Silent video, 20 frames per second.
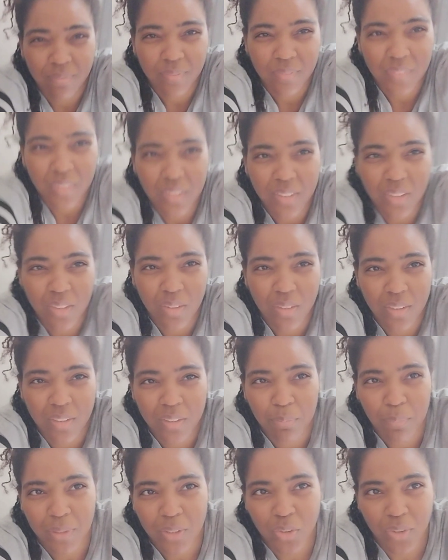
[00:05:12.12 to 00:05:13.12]
So that's
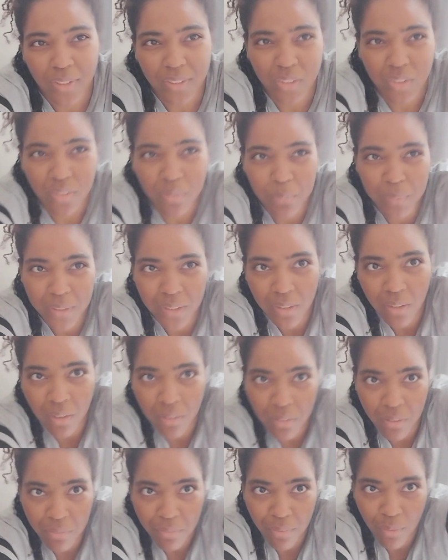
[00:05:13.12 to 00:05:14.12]
my dresser. I'm sitting on the
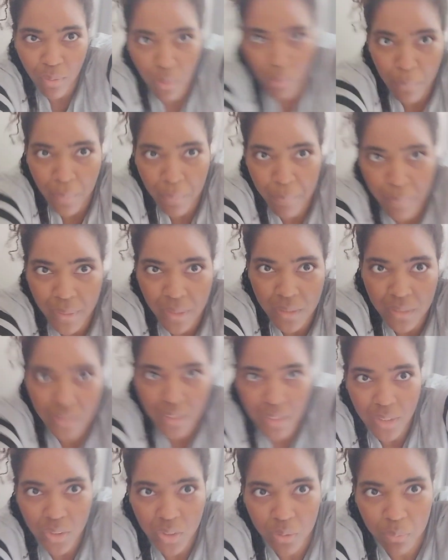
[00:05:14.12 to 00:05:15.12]
floor, my
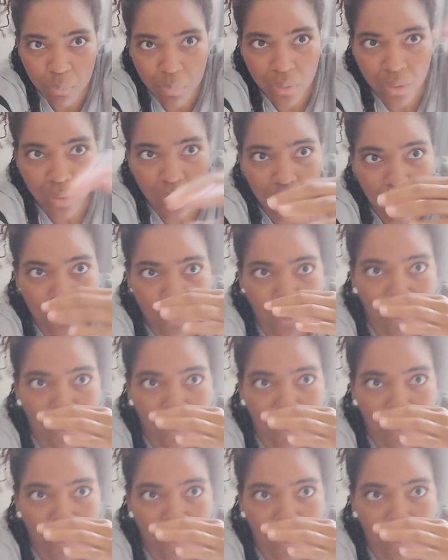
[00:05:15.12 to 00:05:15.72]
meditation pillow,